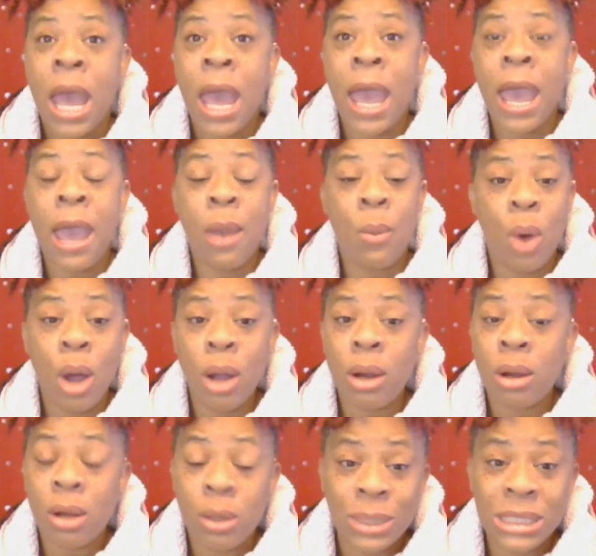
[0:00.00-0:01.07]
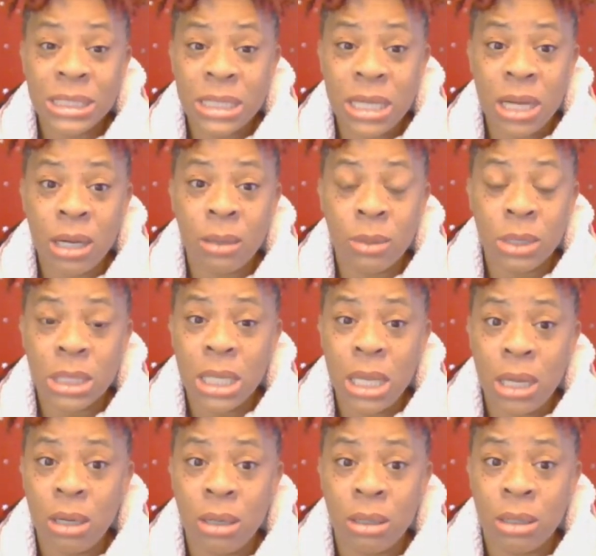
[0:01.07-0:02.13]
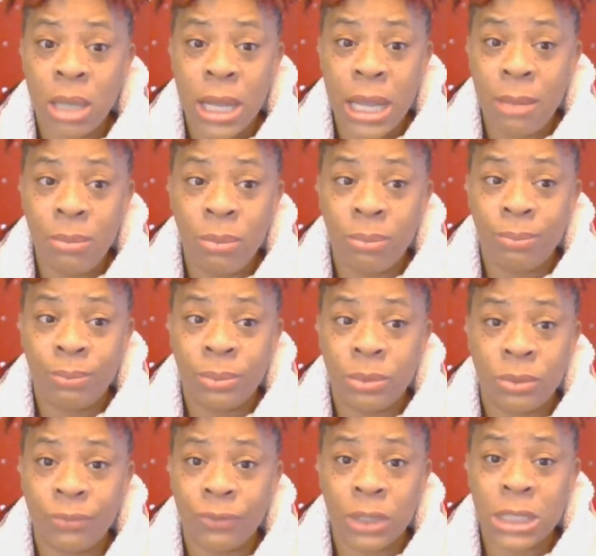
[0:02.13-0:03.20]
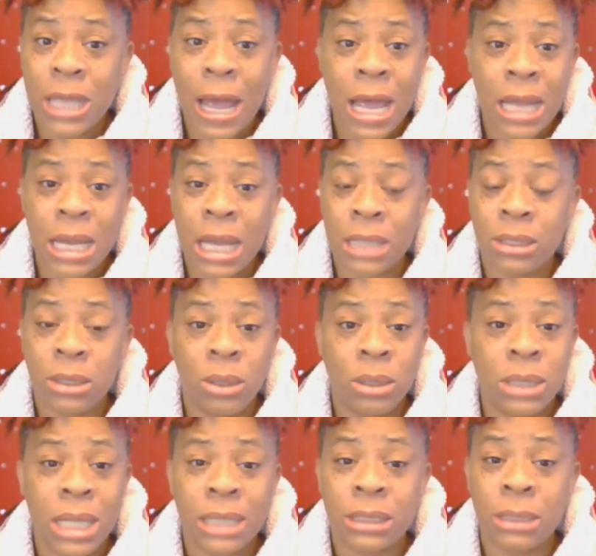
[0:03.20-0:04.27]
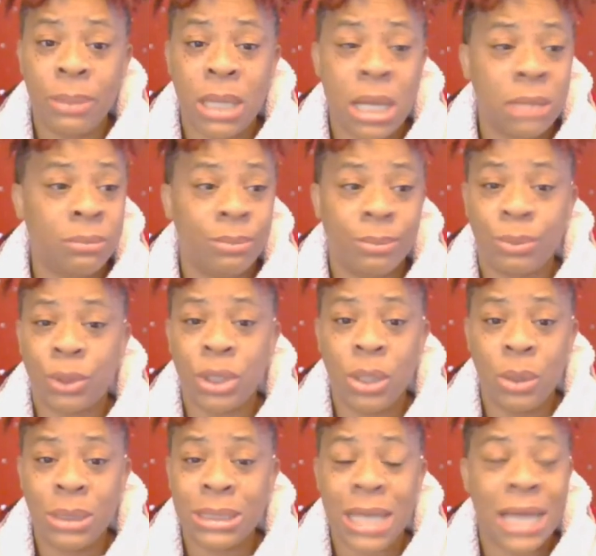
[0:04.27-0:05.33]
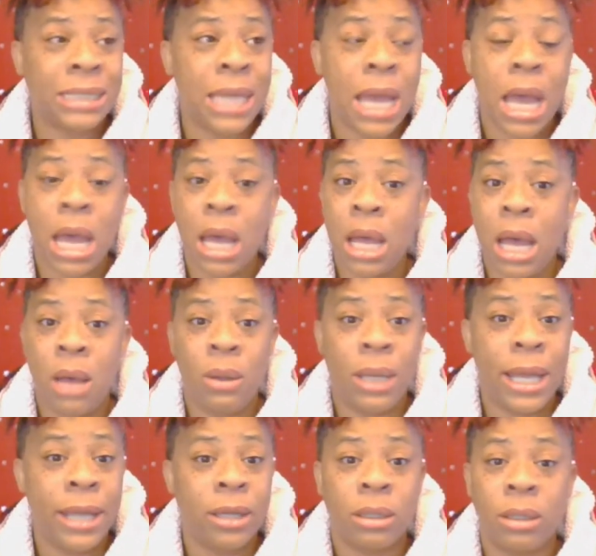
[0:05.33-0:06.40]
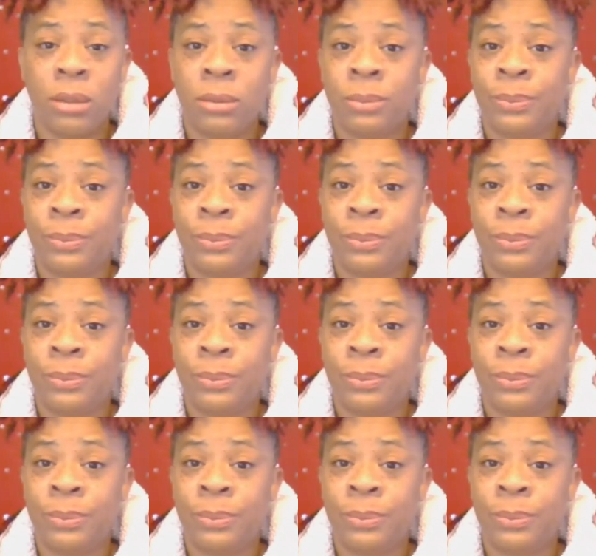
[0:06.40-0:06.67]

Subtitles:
And one girl was there came for that. And I told Dr. So-and-so, I said, I don't like her.